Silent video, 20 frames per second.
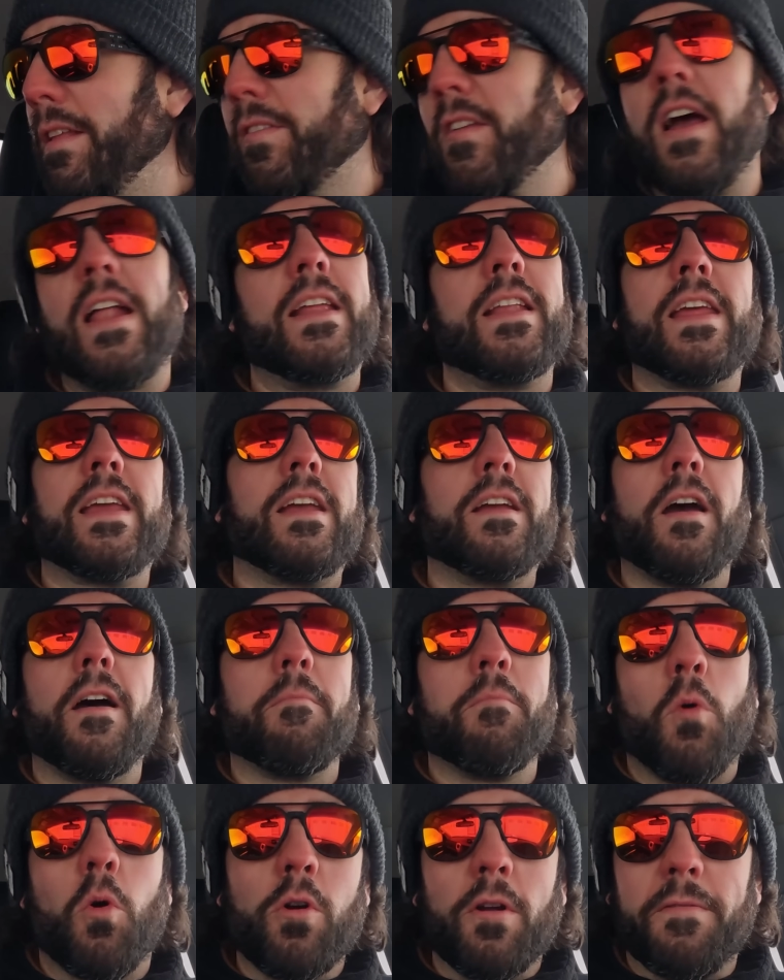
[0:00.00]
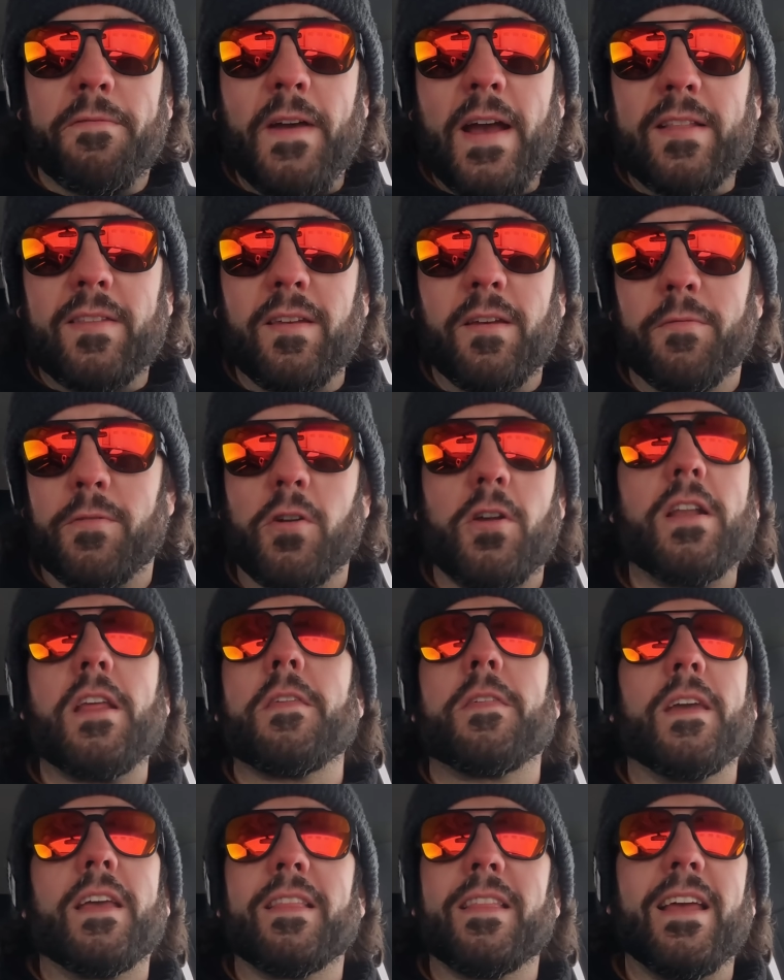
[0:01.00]
it's not any more effective or
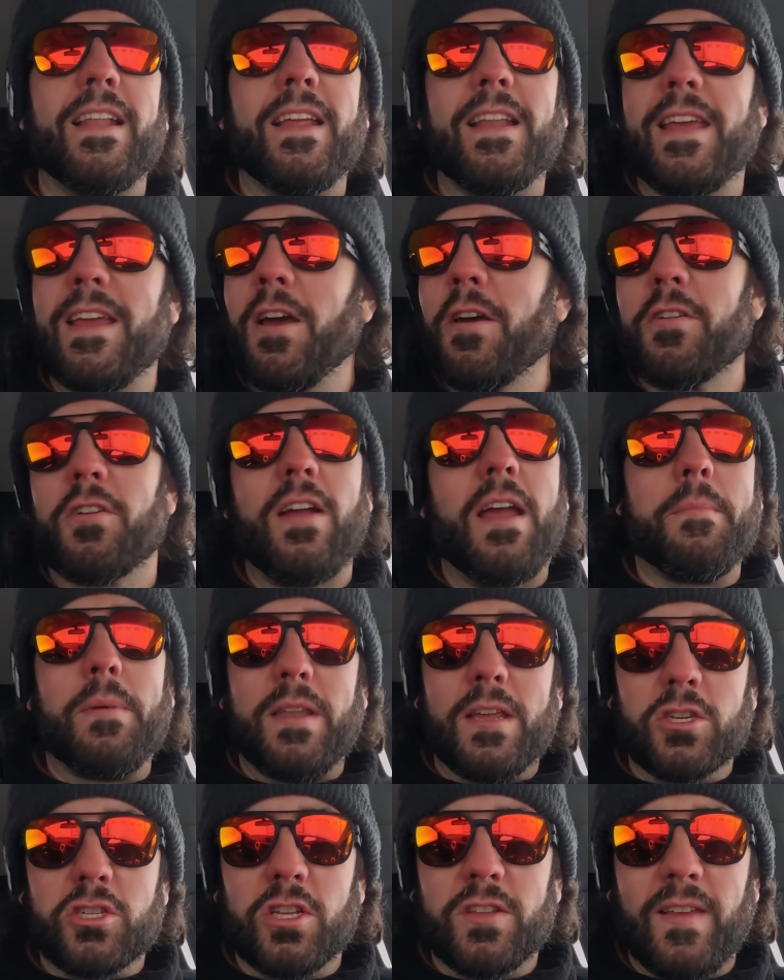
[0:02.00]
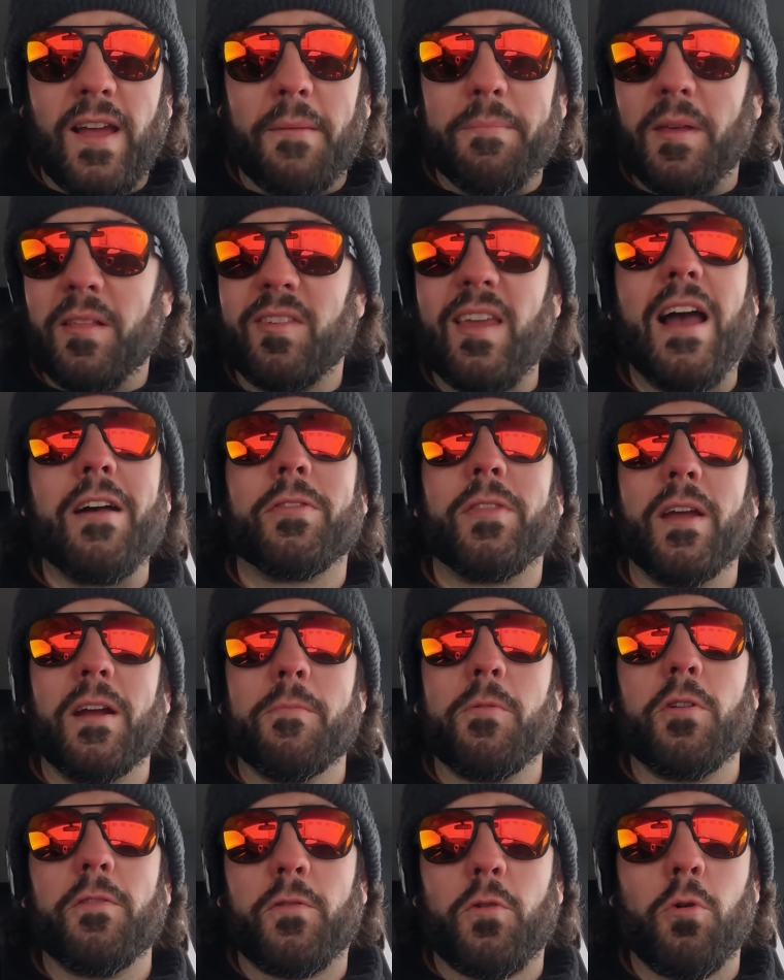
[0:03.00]
anything than any other ammunition type that's out there.
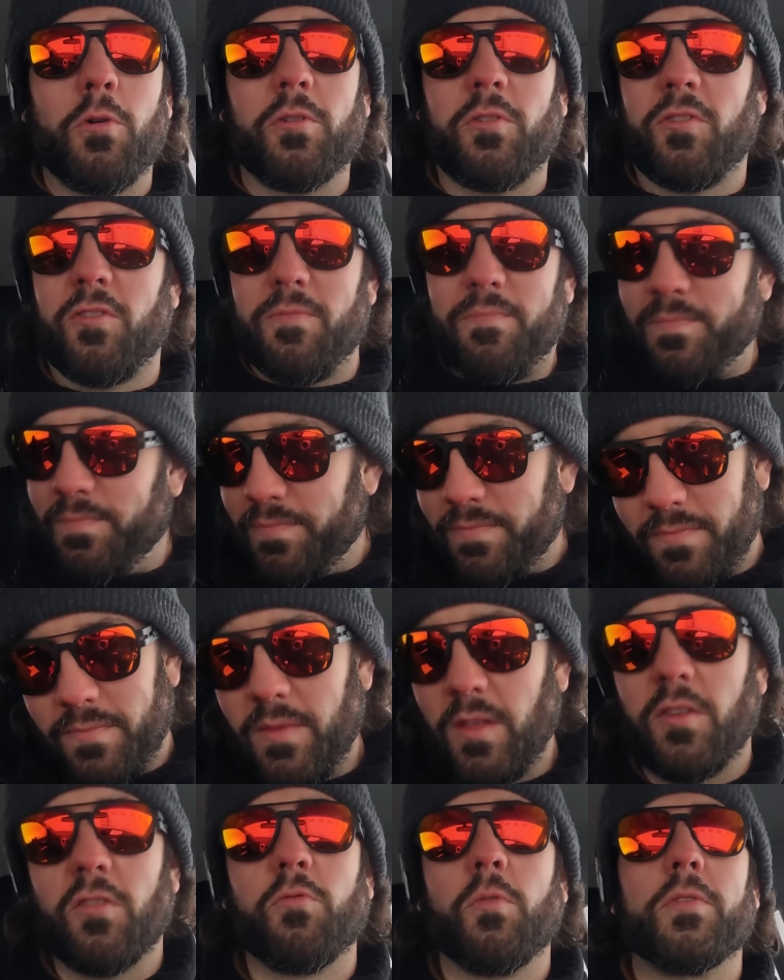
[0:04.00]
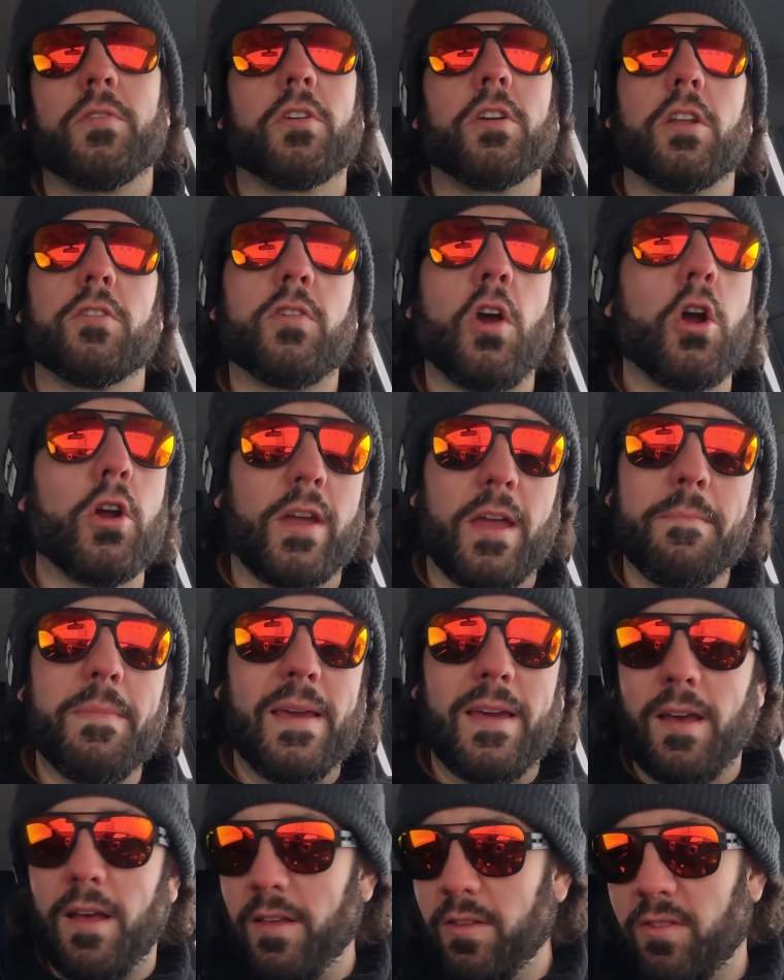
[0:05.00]
But of course, this is what they're going to target
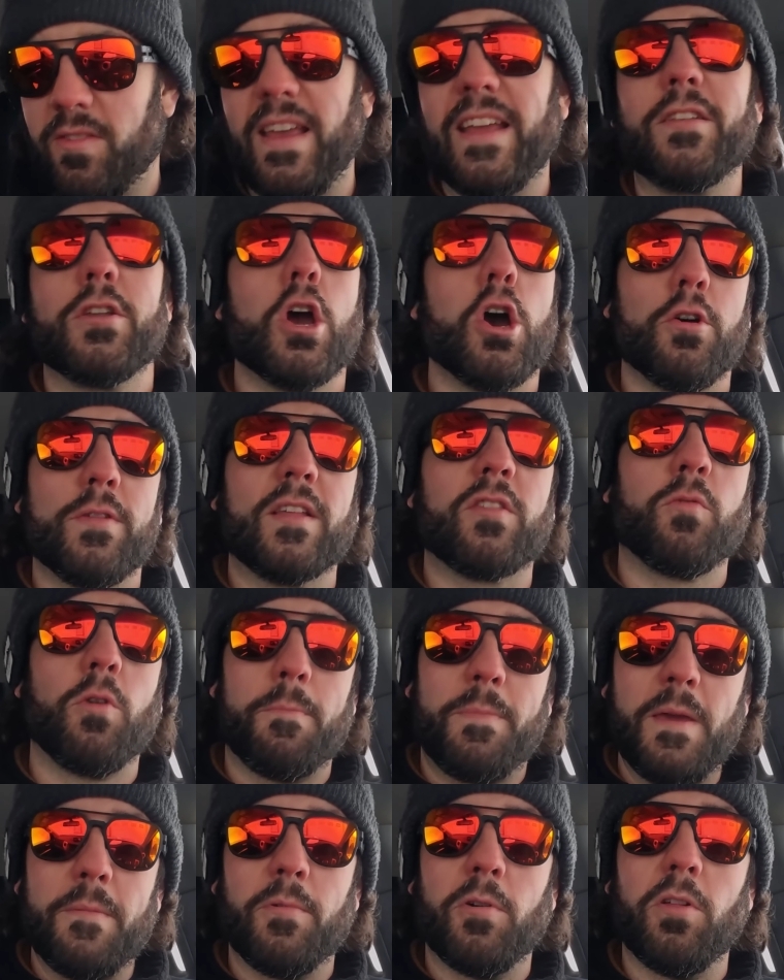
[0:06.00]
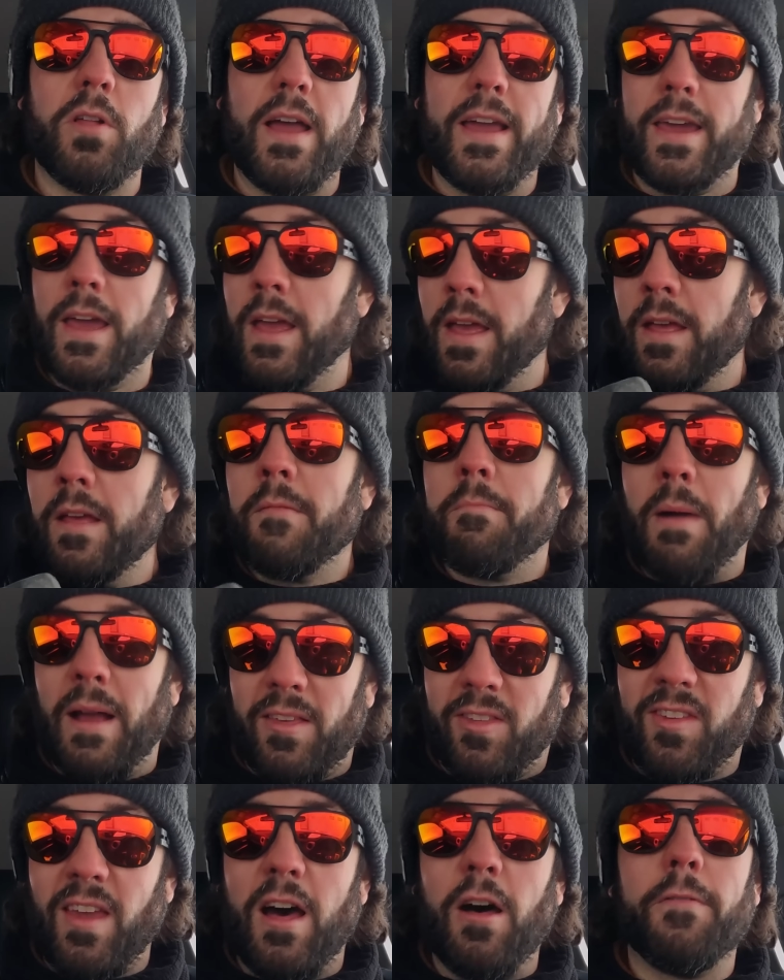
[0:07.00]
because they know that's what people like
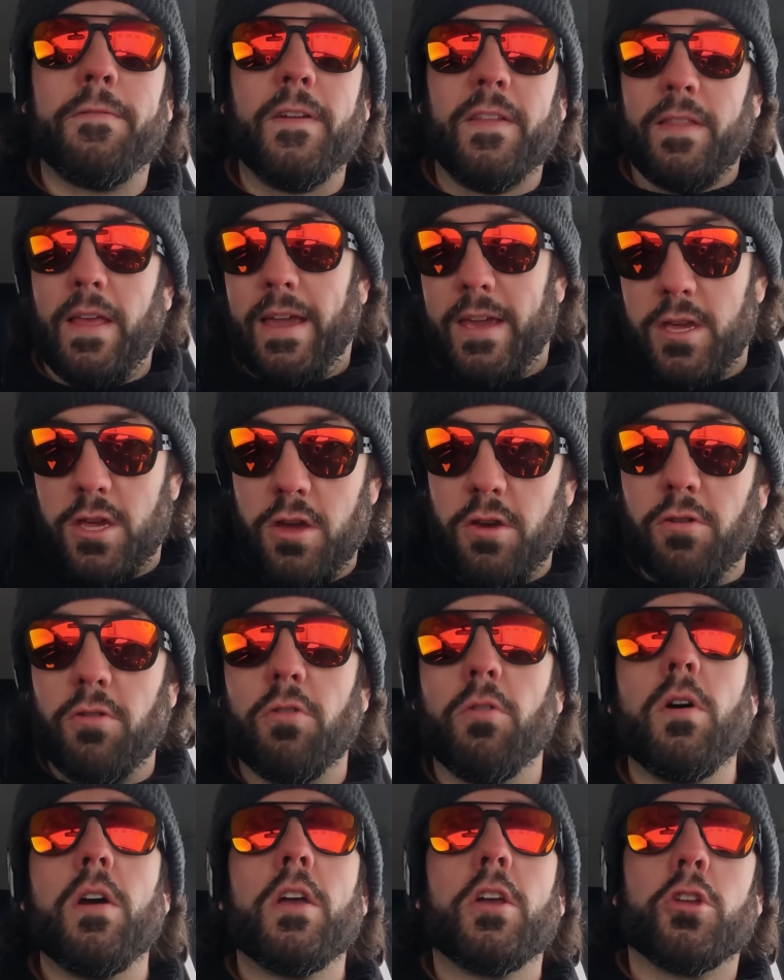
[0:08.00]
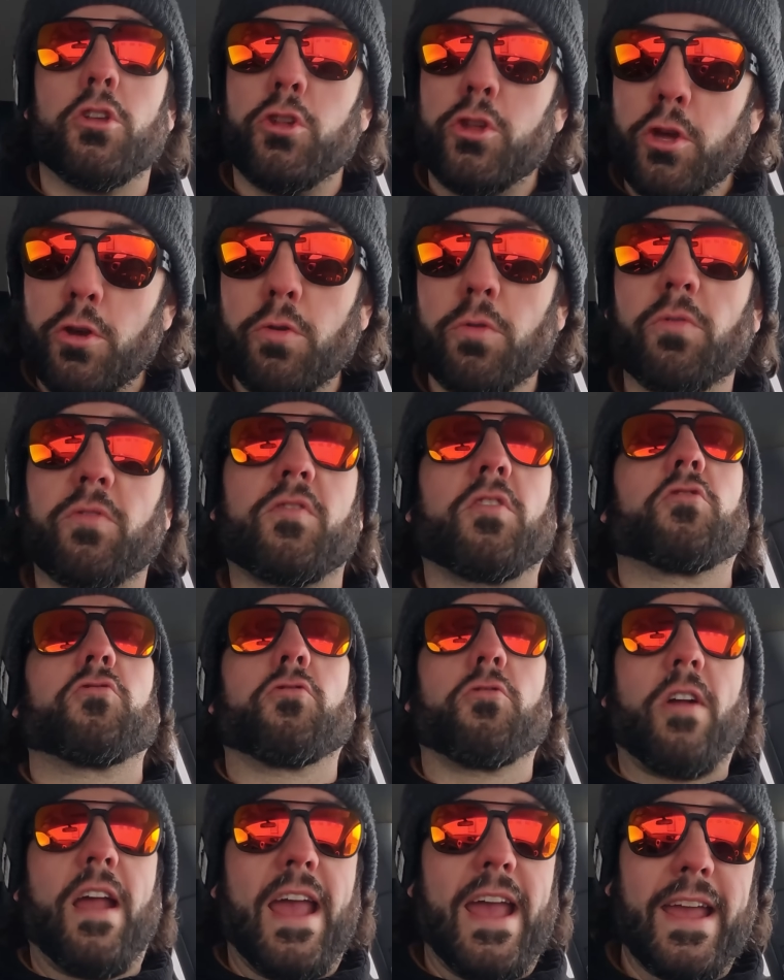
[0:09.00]
myself and like you use to
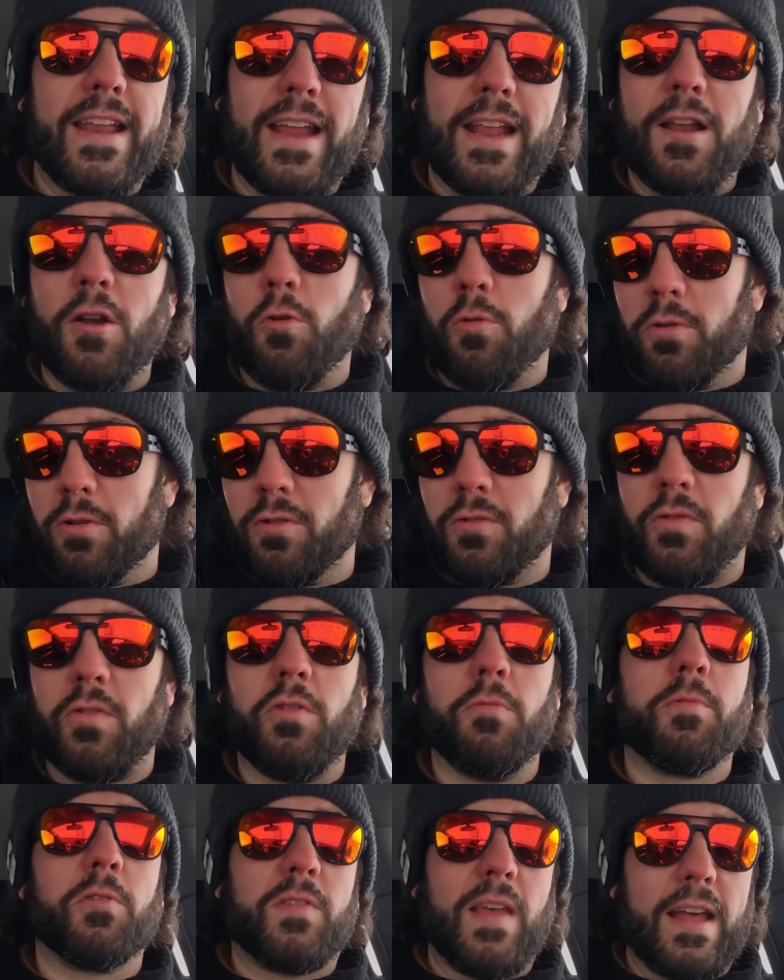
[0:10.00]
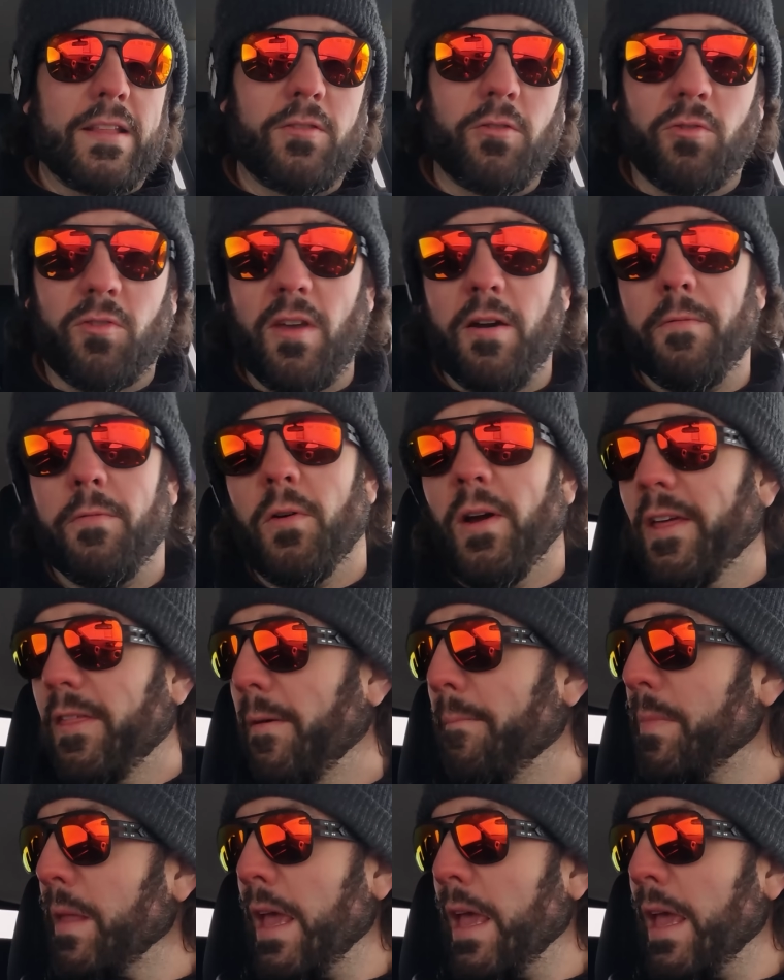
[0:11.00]
train and in order to protect yourself with.